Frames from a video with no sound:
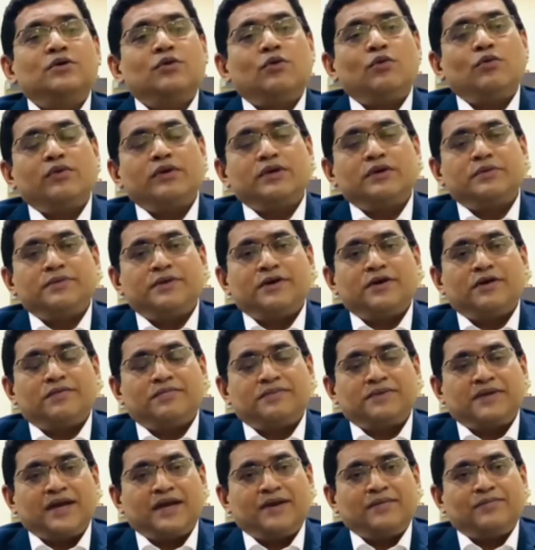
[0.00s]
over a period of
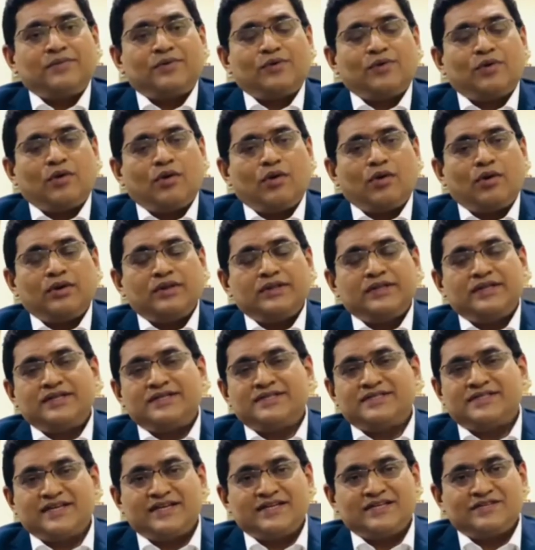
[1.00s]
time all these
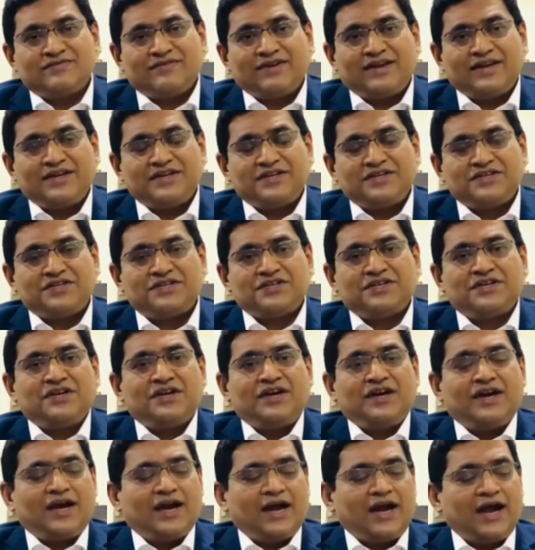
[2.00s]
things vanish
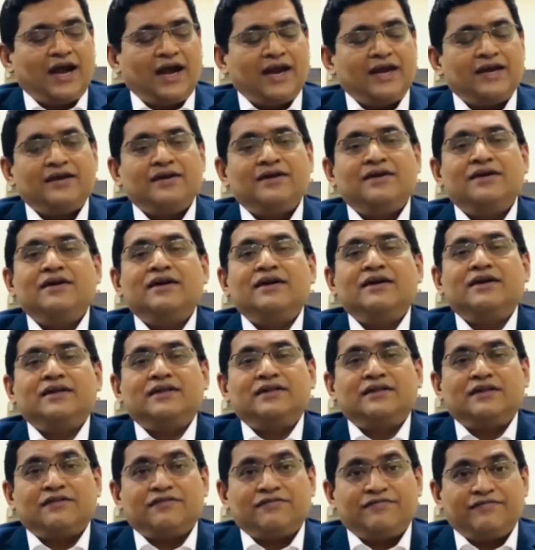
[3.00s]
and
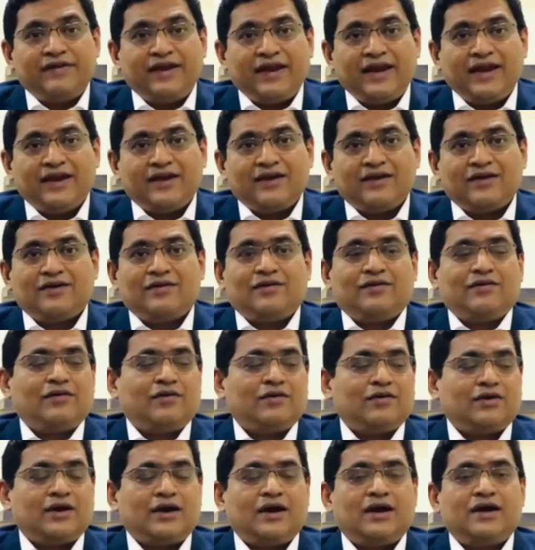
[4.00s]
the fake or
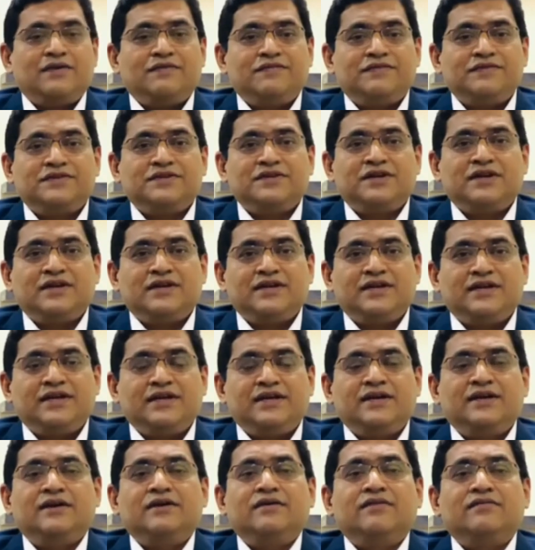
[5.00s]
artificial knee
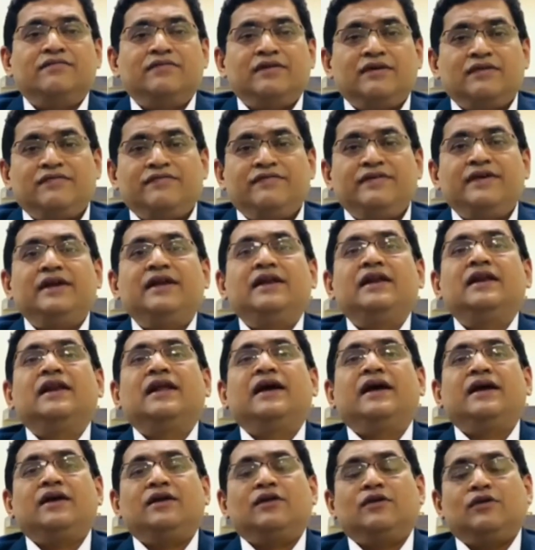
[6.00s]
will feel
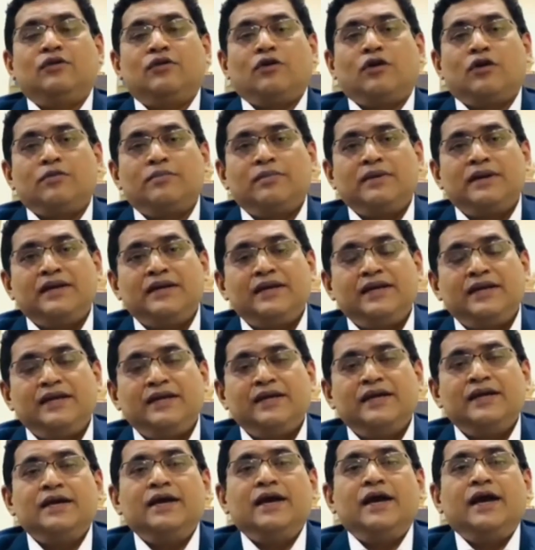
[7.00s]
like normal knee
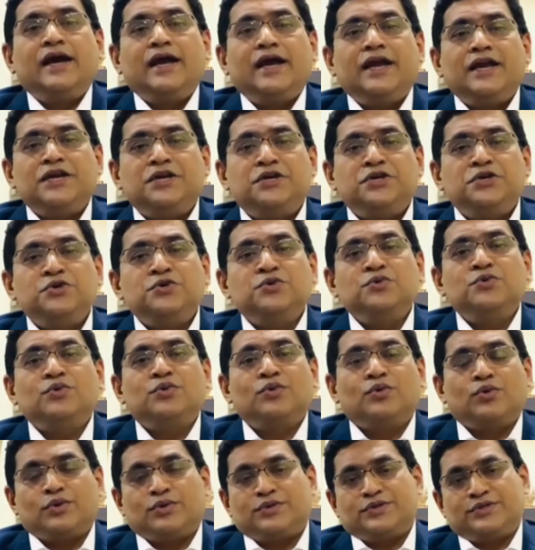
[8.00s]
in due
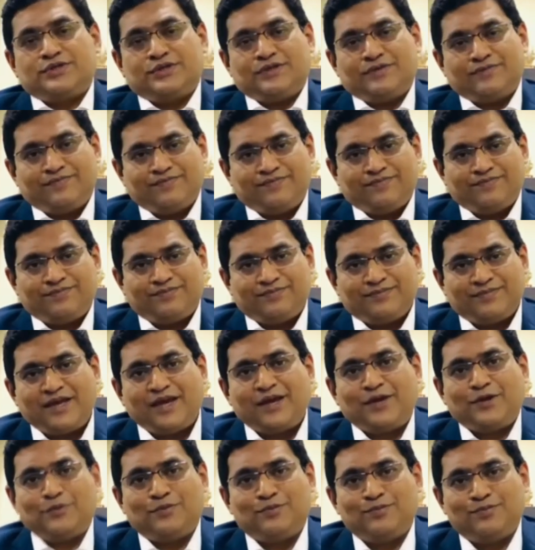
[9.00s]
course.
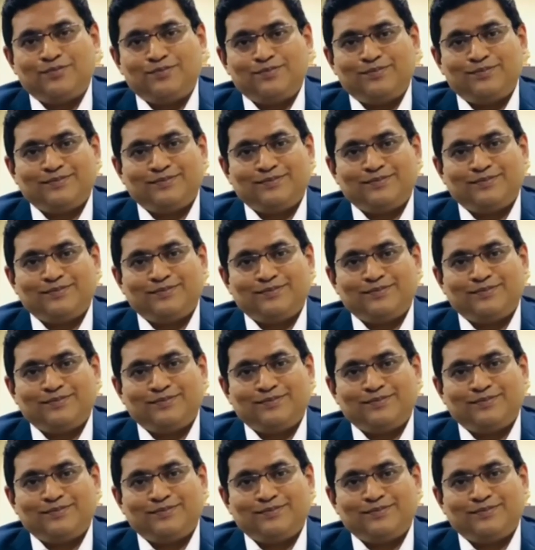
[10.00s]
Thank you.